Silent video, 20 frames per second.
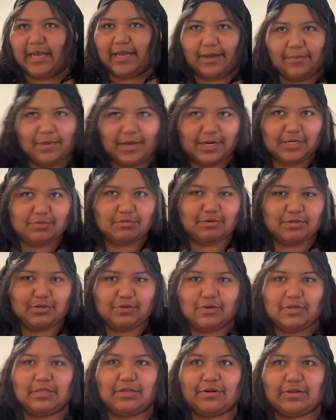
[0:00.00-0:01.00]
I might as well do a
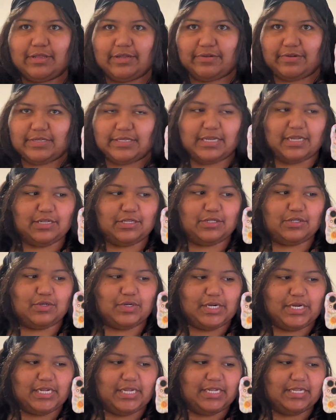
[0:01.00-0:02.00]
little
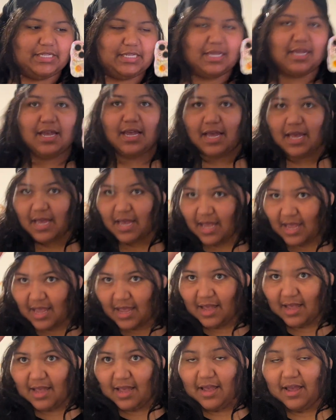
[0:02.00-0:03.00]
accessories.
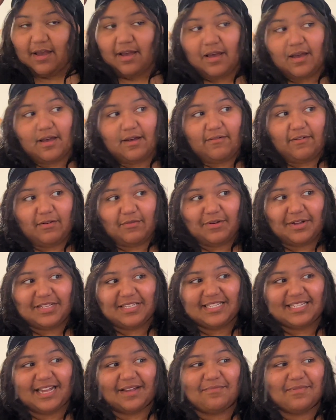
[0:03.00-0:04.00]
For once,
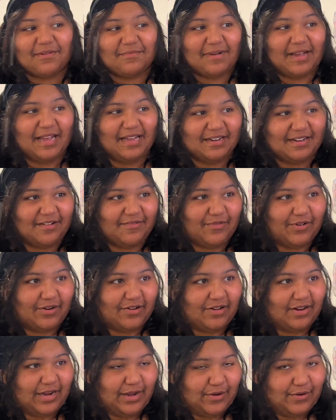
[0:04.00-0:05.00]
I put my head covering
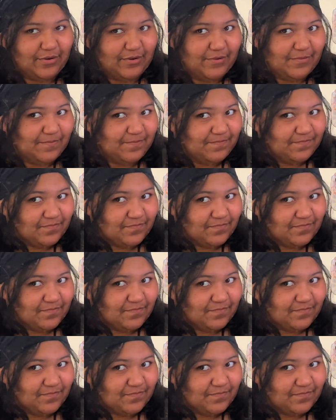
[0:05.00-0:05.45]
on at home.